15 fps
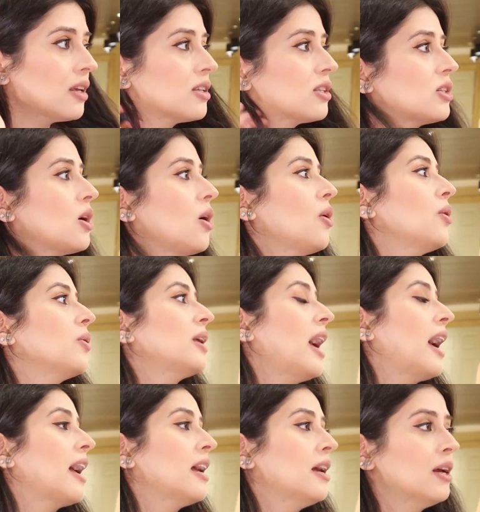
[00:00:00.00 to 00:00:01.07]
So
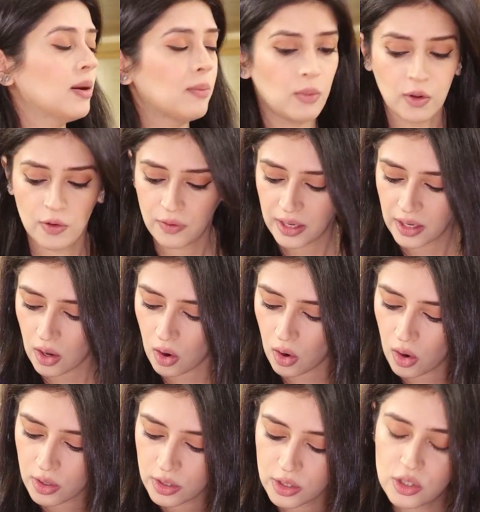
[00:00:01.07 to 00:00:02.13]
yeah, moving
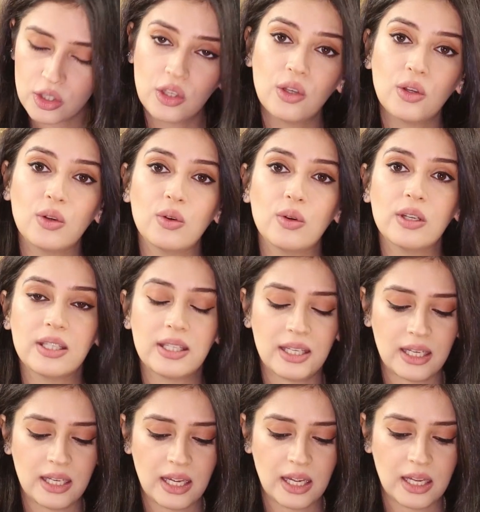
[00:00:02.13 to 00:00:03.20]
on to
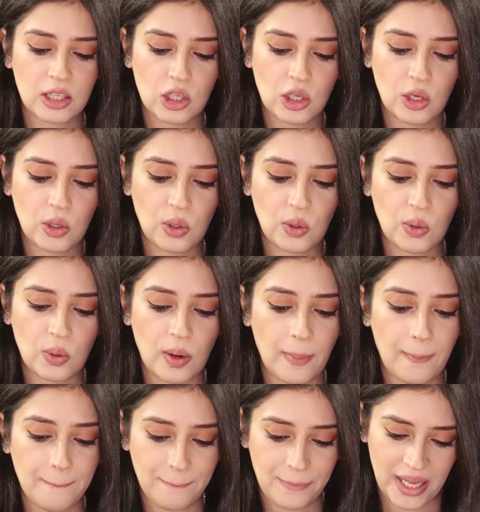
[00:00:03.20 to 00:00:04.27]

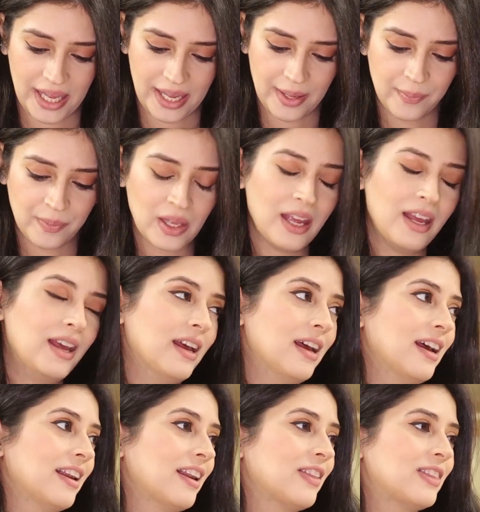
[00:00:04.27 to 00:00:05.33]
D2B.
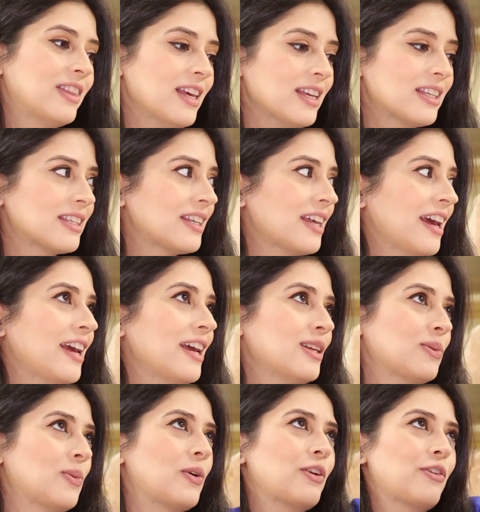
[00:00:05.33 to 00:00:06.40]
Now this
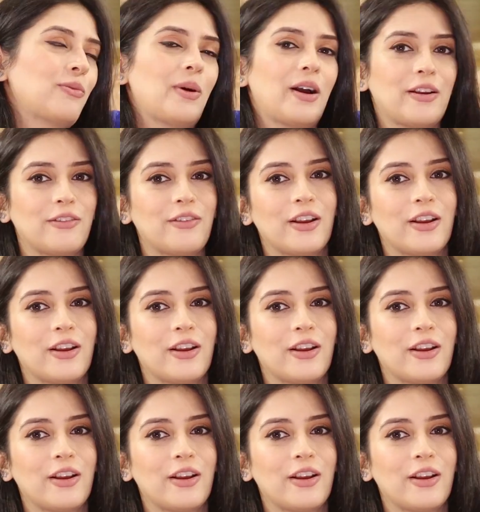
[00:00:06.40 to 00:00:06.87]
is one of my